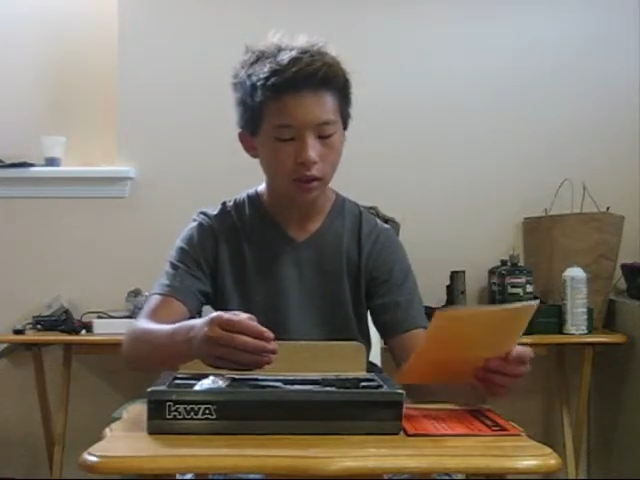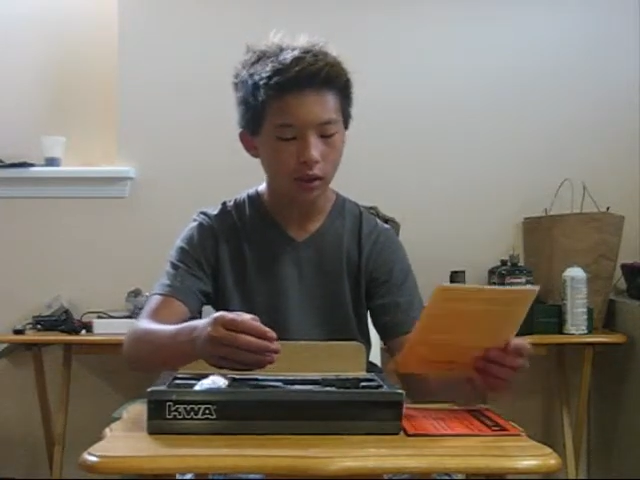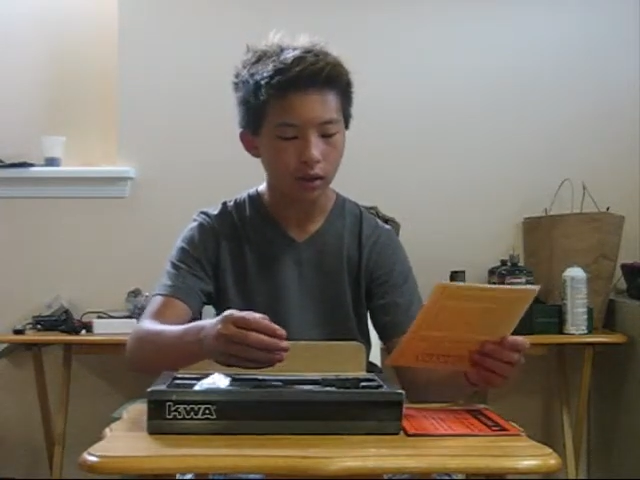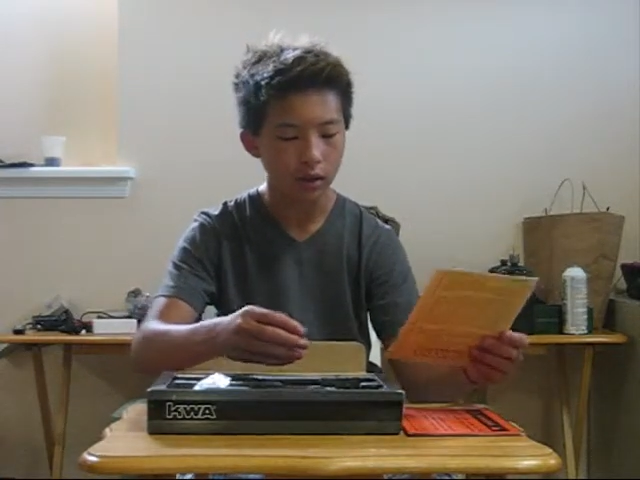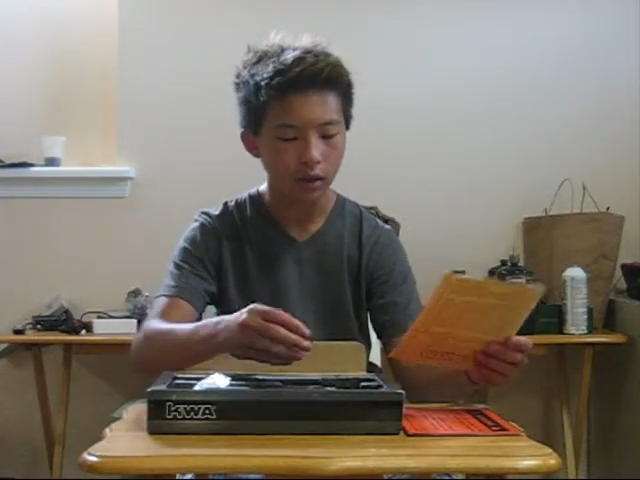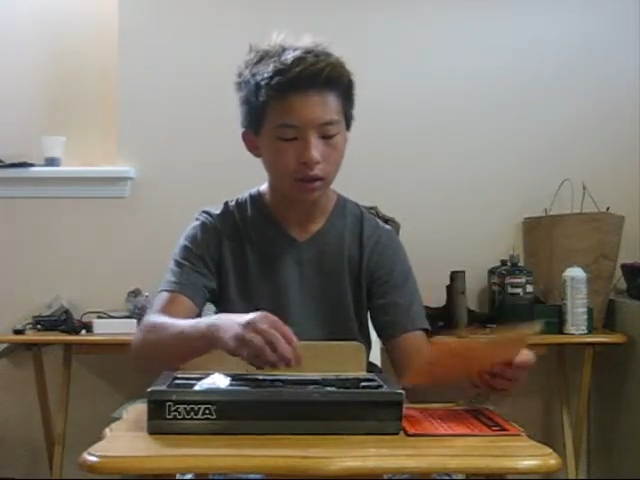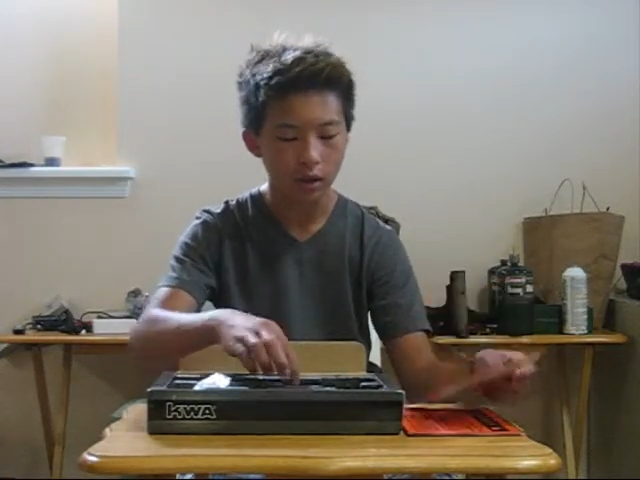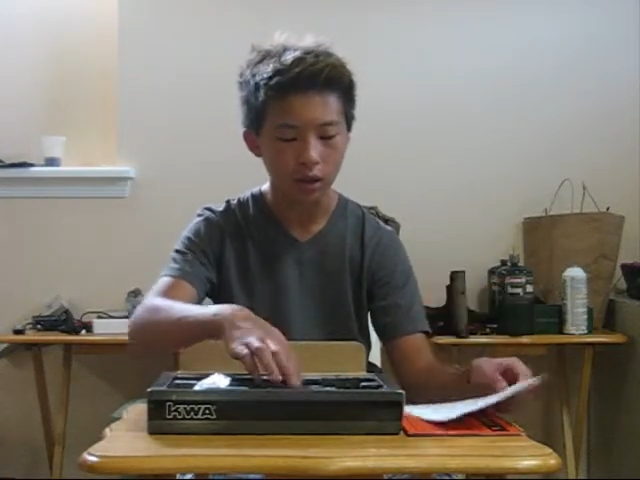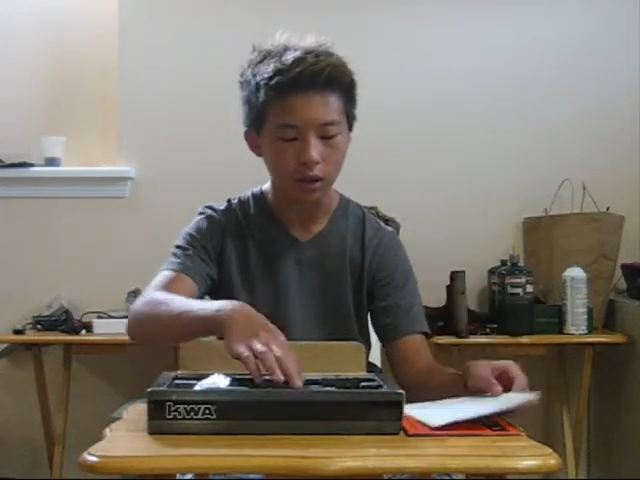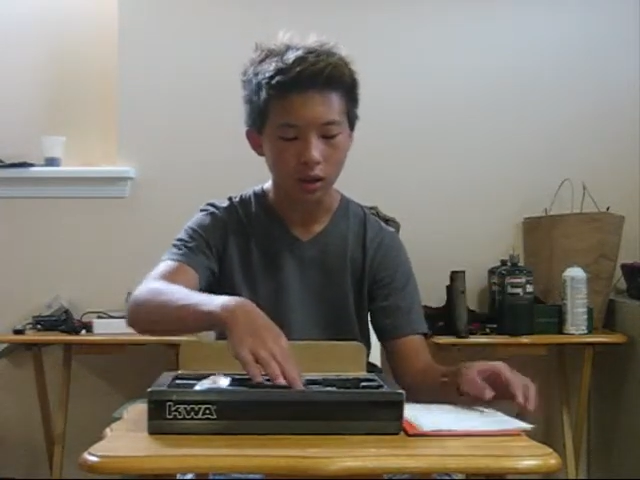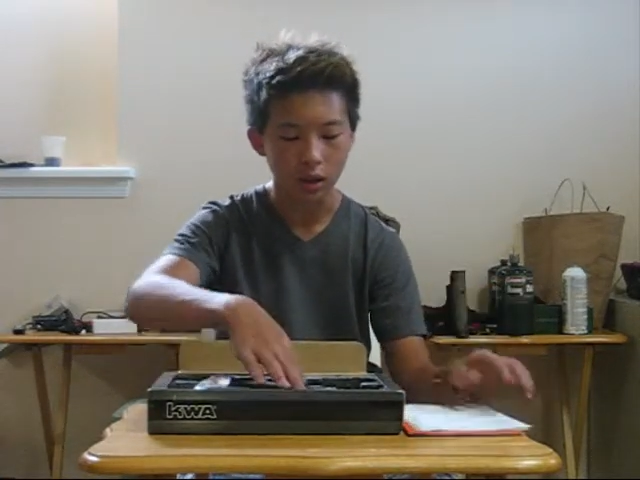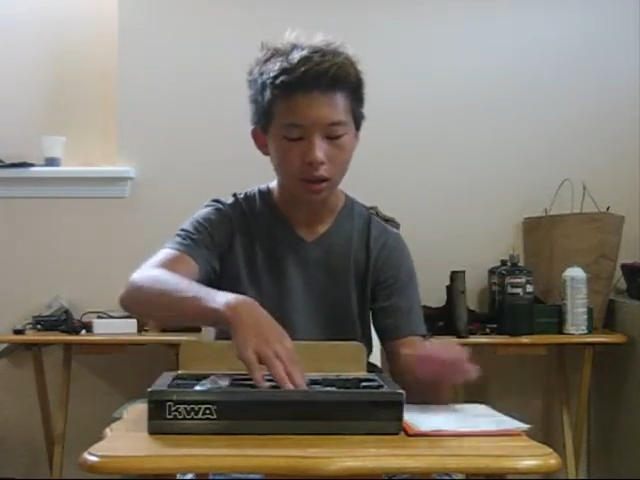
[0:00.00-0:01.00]

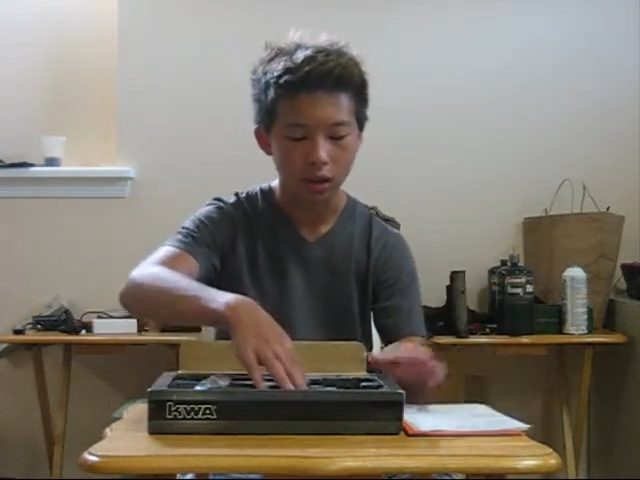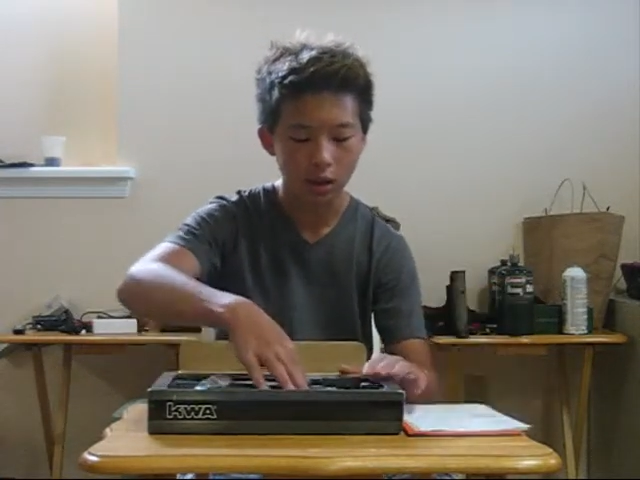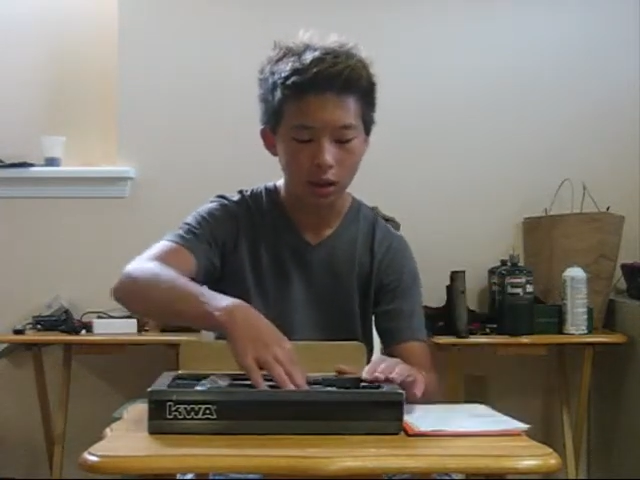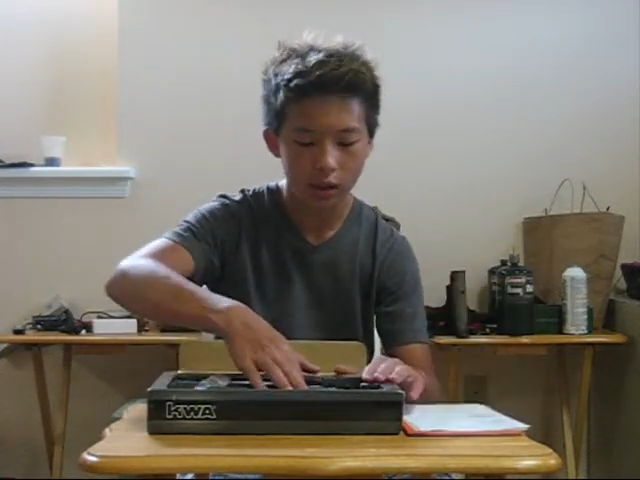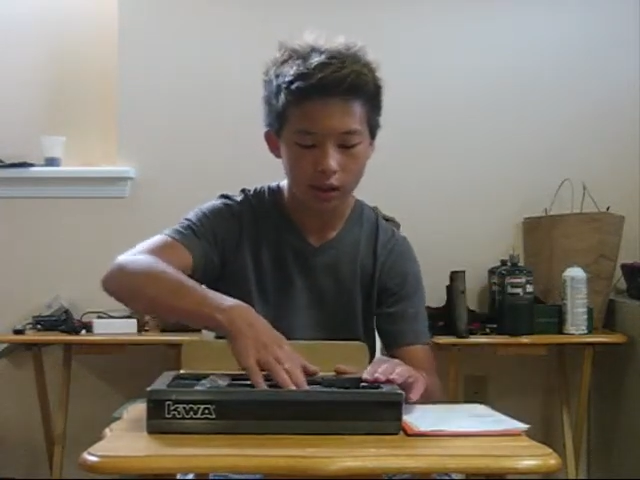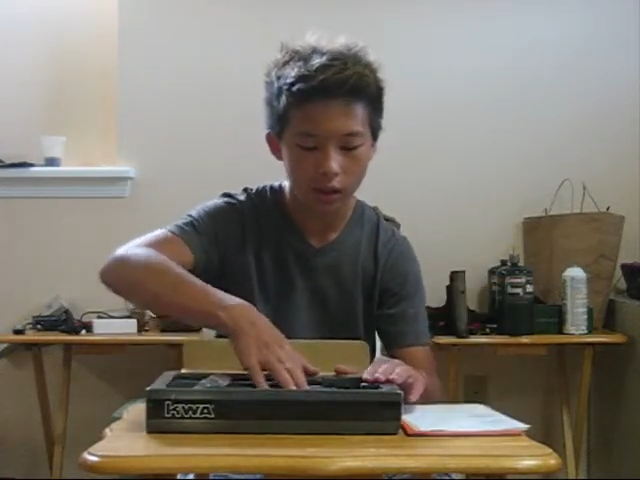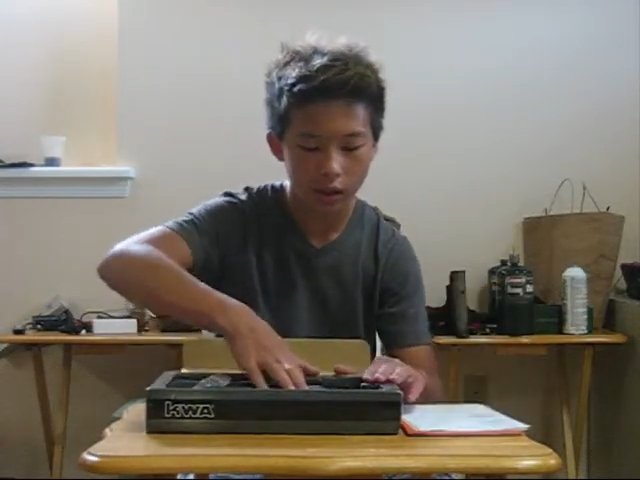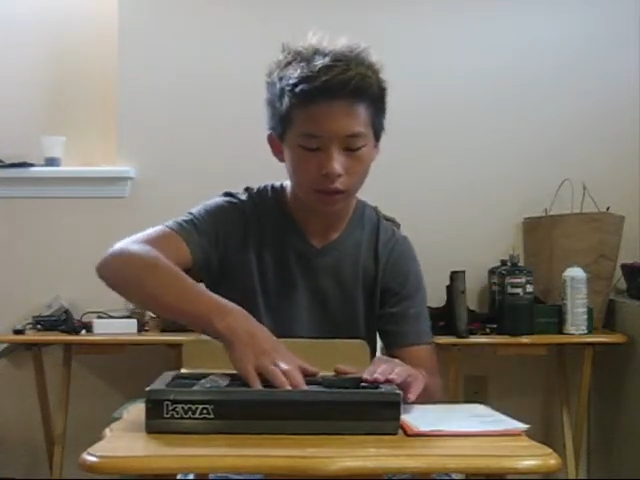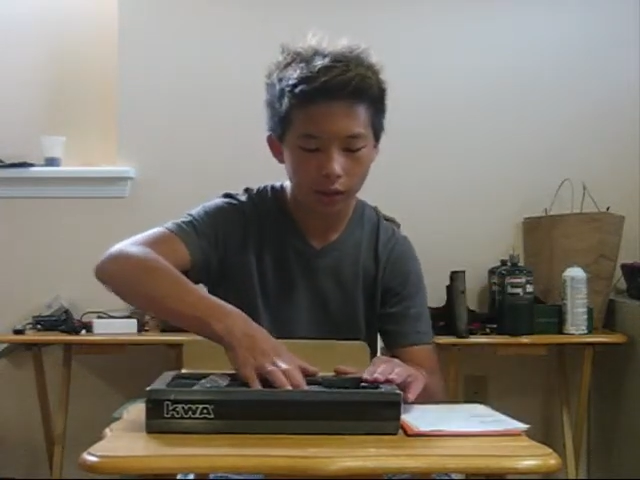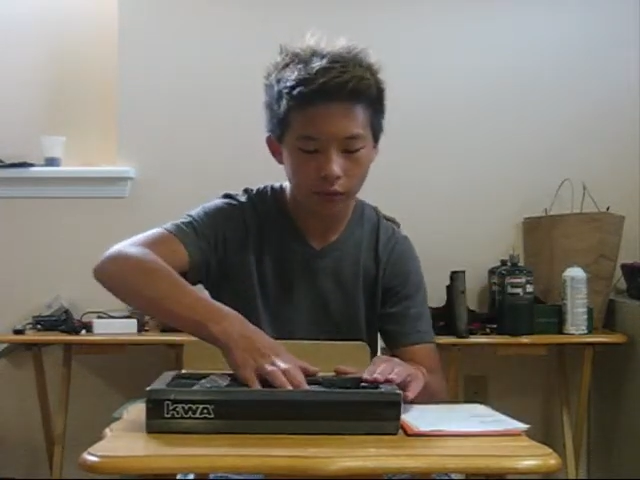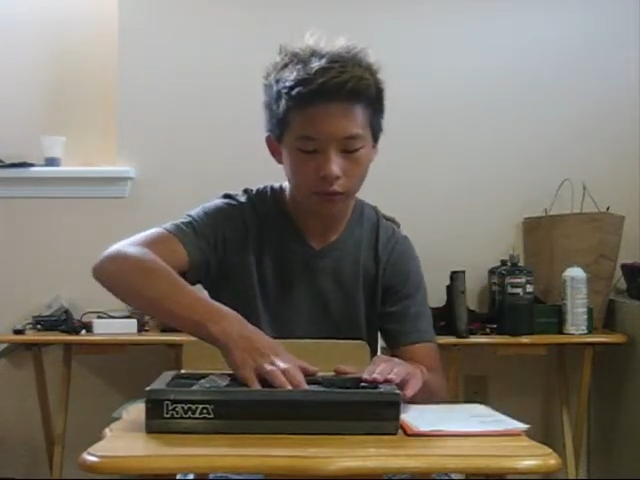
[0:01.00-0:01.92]
the gun itself,